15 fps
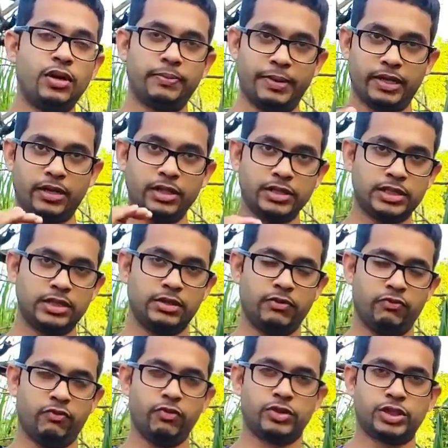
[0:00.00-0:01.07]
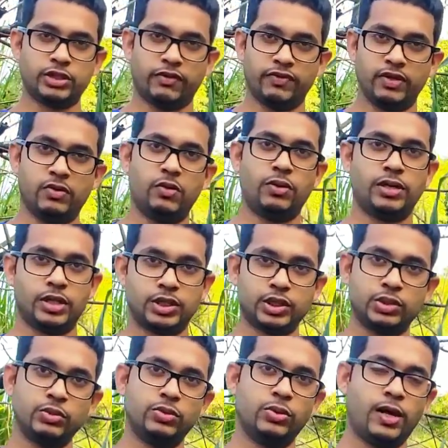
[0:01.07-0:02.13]
And because the roots of the corn are
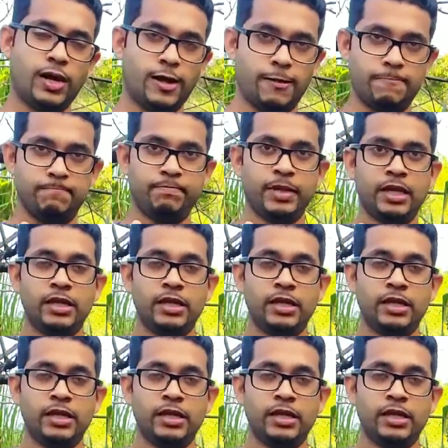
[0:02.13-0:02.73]
so